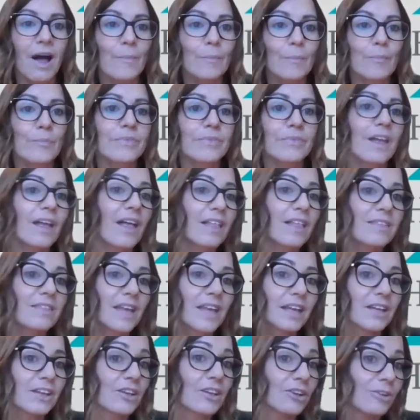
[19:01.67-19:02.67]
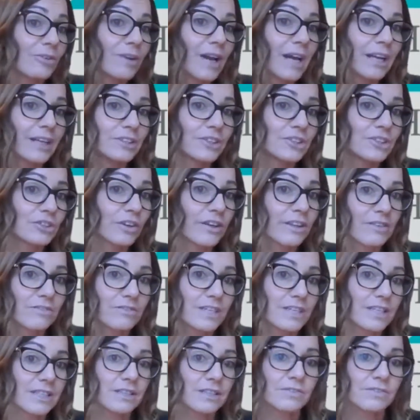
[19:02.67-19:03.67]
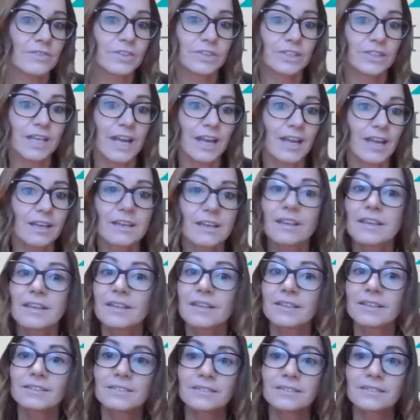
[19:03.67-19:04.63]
Thank you, and enjoy the rest of your day.